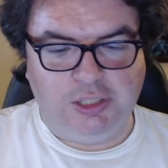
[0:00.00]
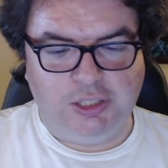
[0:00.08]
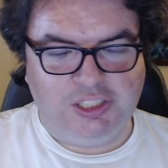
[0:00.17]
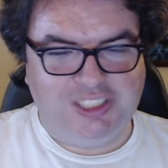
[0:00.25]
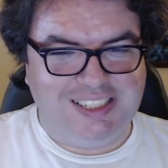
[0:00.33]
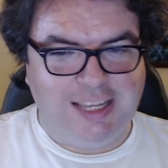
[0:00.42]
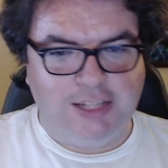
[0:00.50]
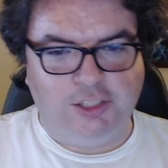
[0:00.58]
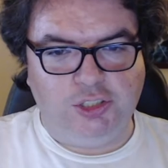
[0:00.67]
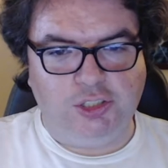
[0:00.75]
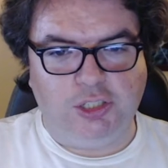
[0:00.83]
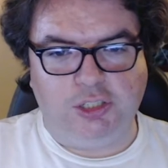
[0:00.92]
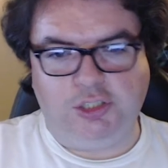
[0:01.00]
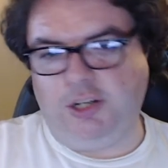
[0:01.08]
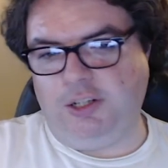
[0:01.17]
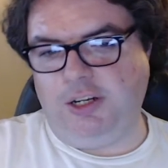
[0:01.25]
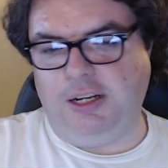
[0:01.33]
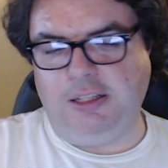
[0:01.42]
sketches on
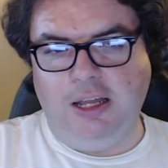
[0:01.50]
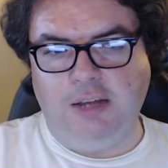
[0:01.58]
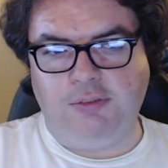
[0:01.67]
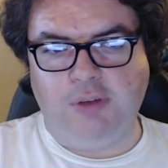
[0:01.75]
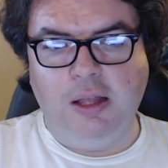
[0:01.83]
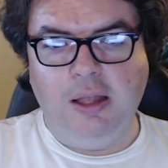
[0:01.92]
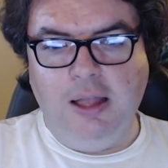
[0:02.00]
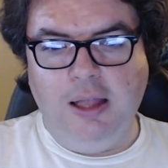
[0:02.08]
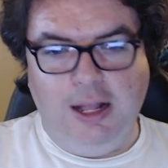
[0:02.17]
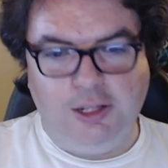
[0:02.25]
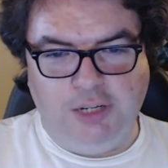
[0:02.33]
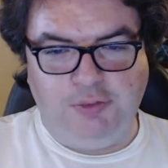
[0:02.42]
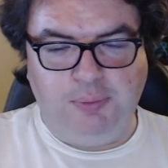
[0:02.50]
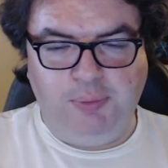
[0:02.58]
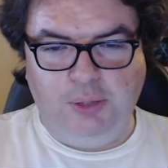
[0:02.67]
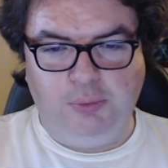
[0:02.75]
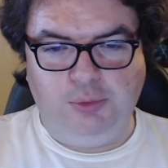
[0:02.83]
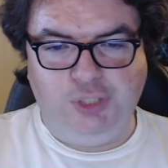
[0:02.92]
Saturday Night Live, outside from, you
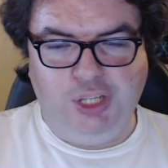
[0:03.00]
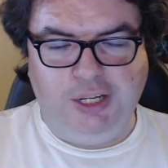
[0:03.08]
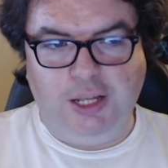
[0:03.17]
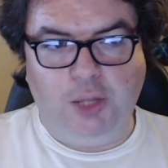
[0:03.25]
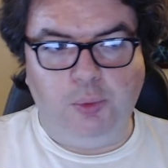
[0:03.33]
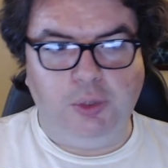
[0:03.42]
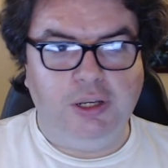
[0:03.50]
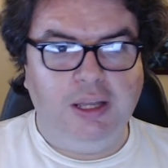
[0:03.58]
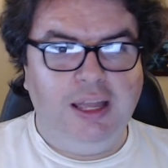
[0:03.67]
know, Jake and Elwood.